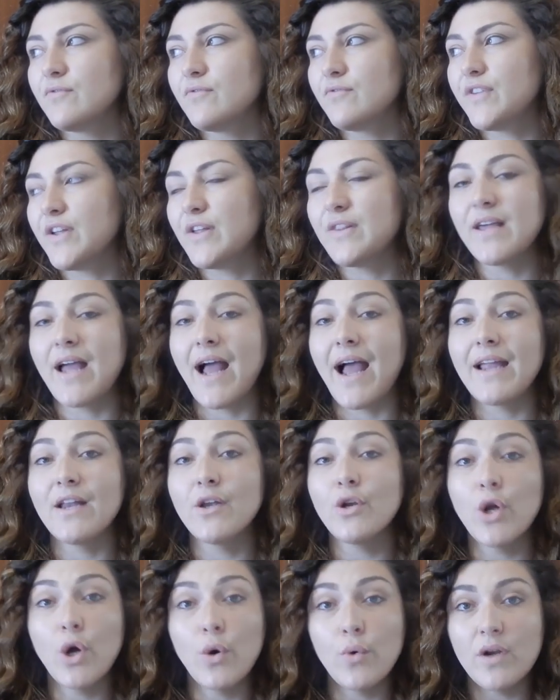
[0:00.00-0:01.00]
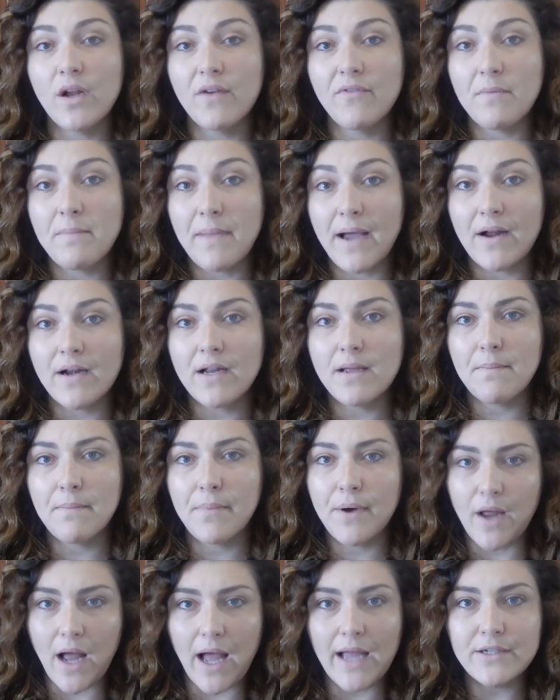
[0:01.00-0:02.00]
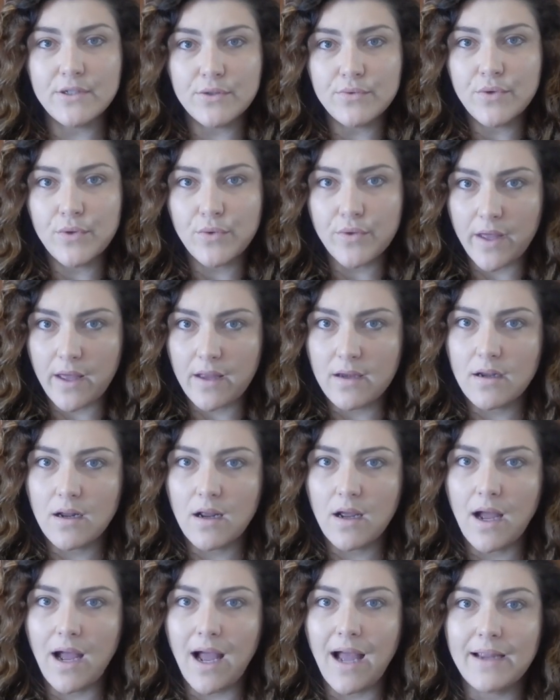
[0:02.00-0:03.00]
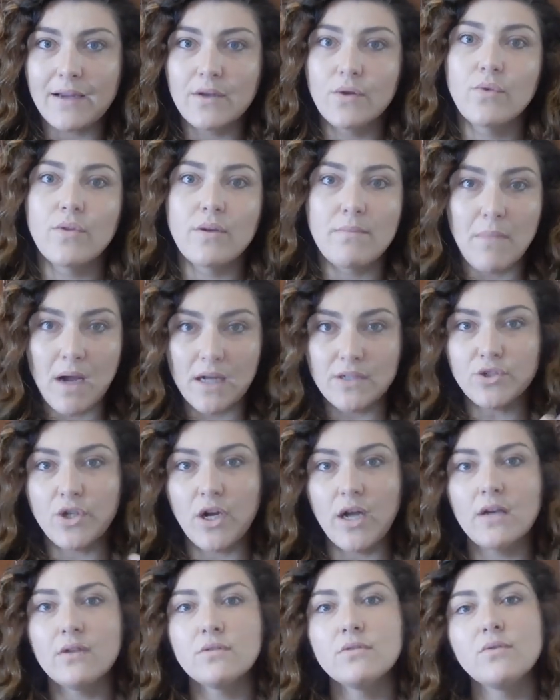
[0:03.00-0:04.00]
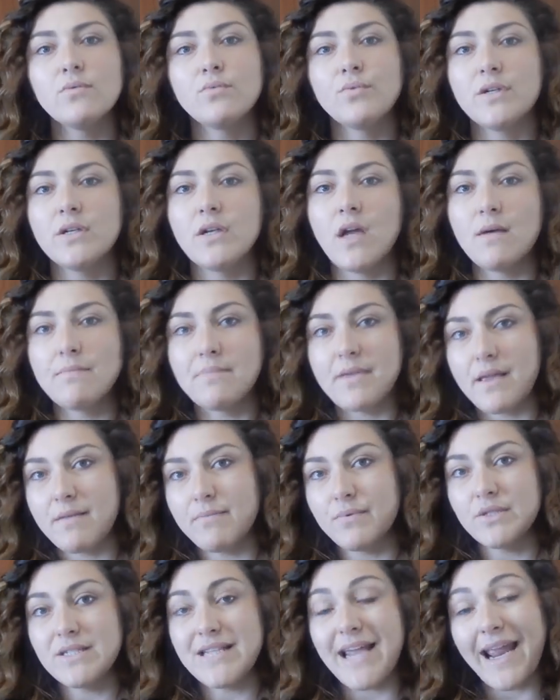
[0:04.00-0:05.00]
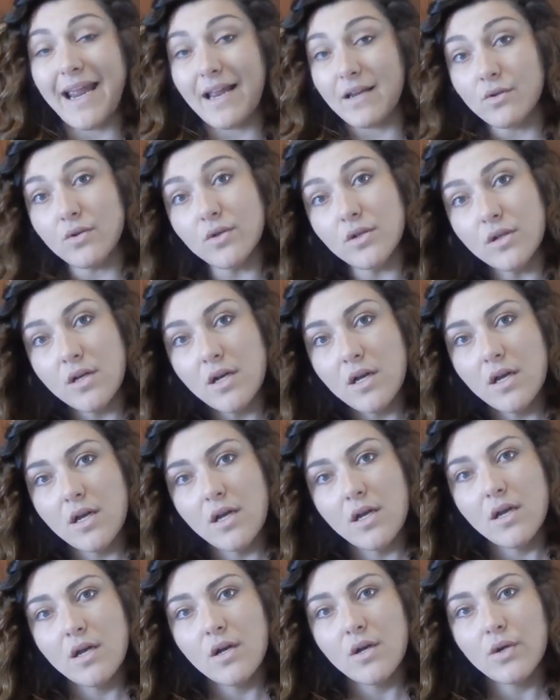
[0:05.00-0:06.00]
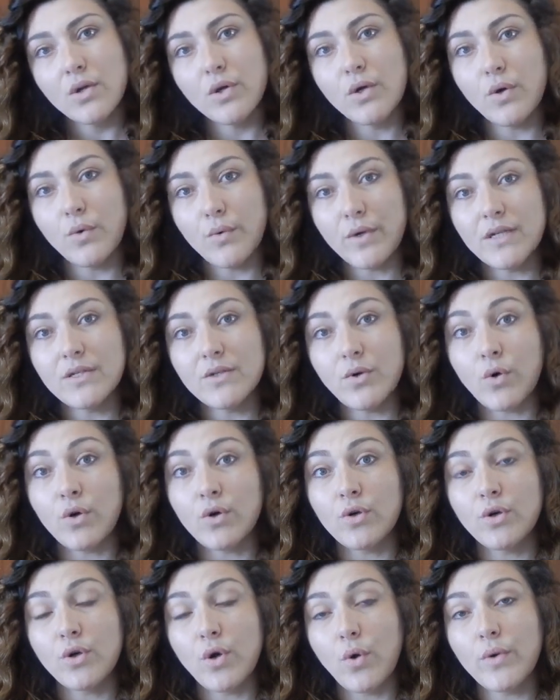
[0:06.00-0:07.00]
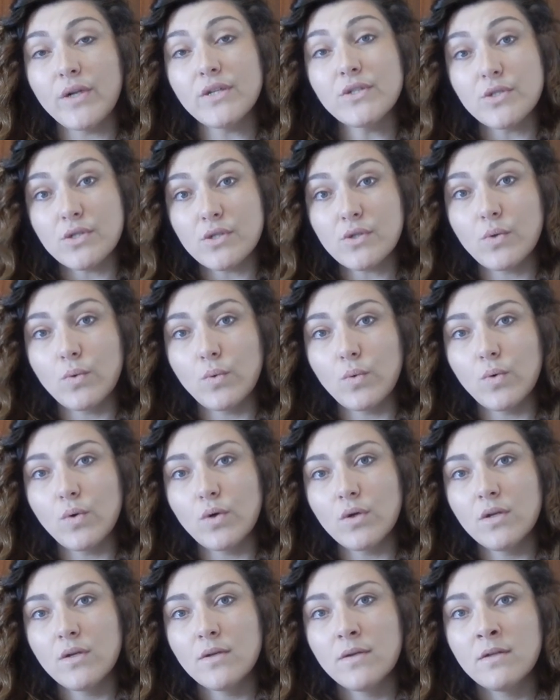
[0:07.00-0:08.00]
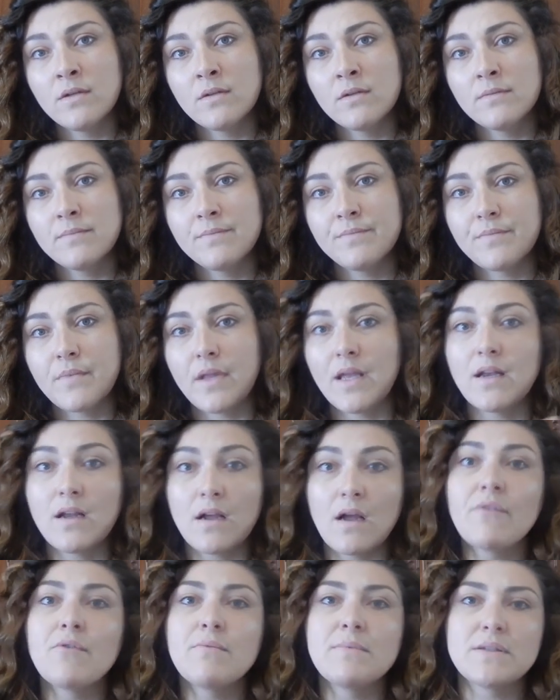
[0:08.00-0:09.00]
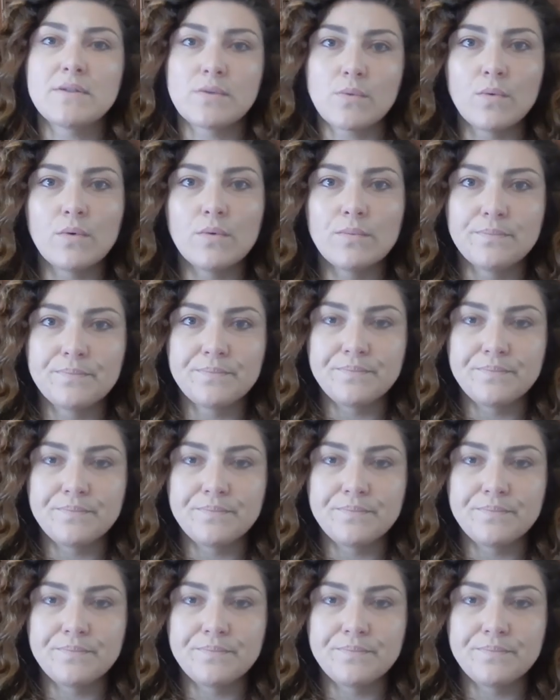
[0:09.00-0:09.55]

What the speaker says: feel that I know enough about it, but I know that my child would not be able to handle going to school in a government school.